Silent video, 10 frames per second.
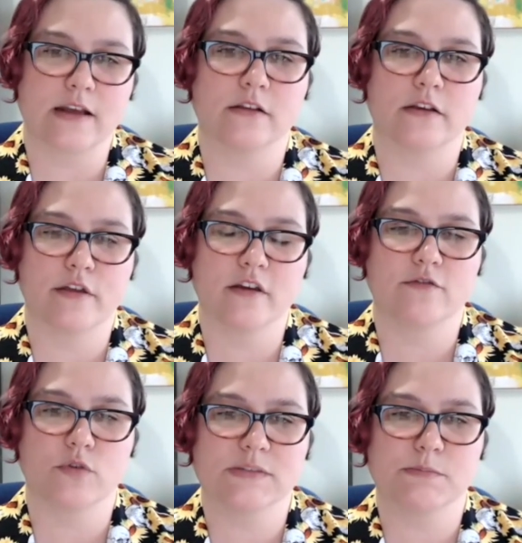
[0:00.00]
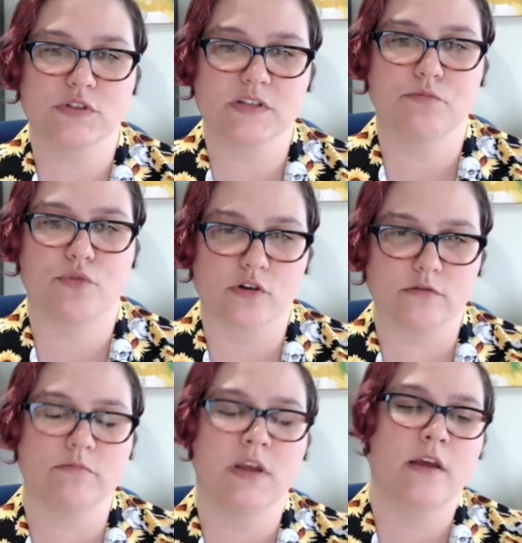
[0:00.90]
Think of what's most important,
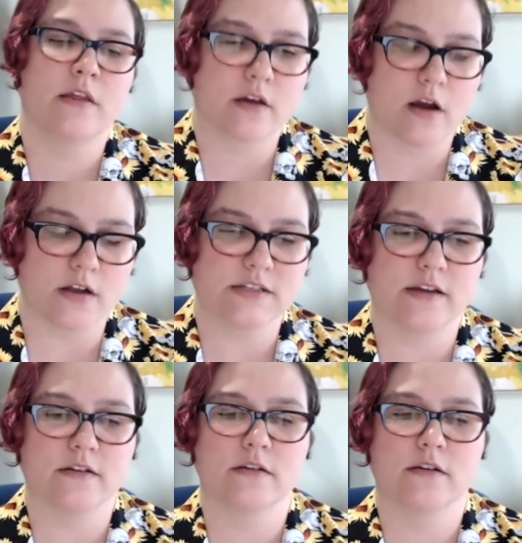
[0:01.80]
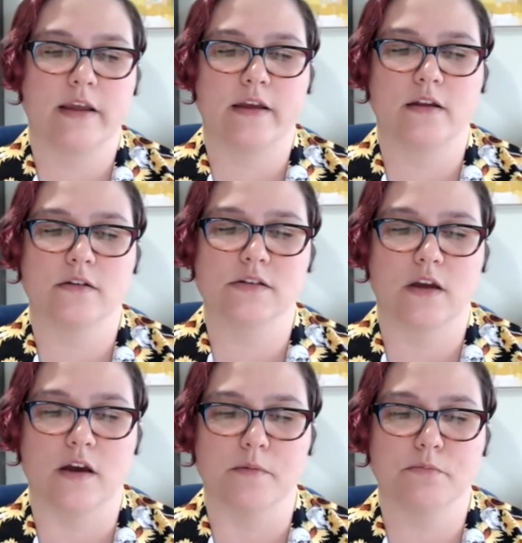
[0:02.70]
the content and,
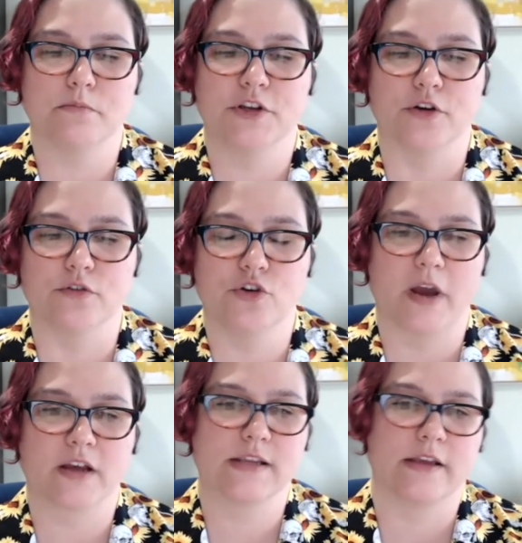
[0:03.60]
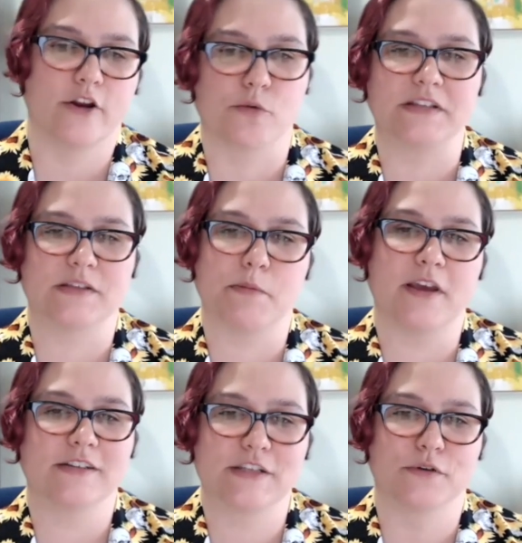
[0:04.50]
UX in your resume.
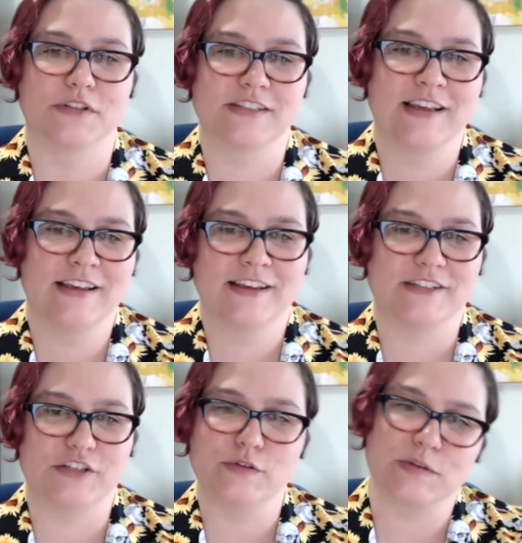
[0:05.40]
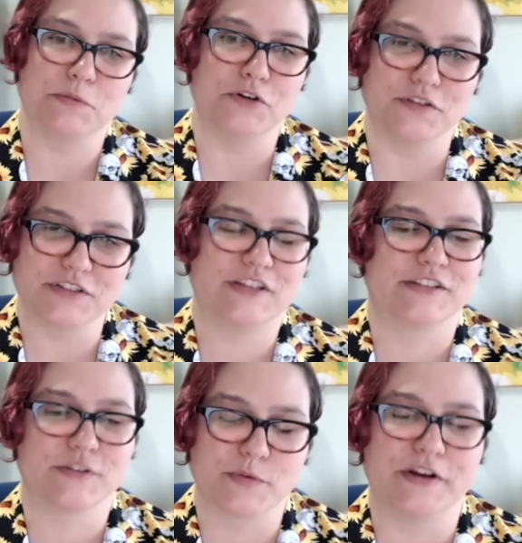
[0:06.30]
So it's usable,
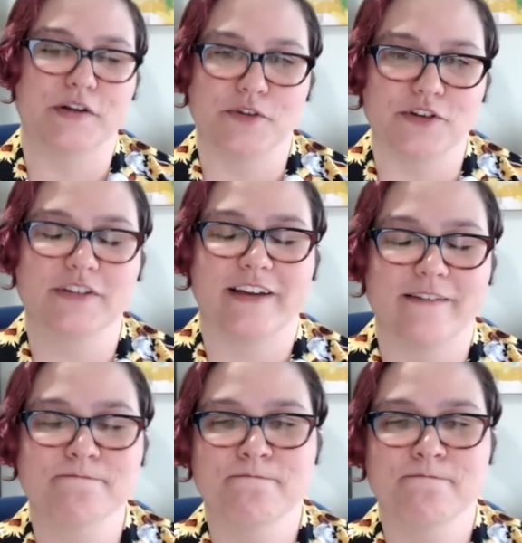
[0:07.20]
it's readable. Yeah.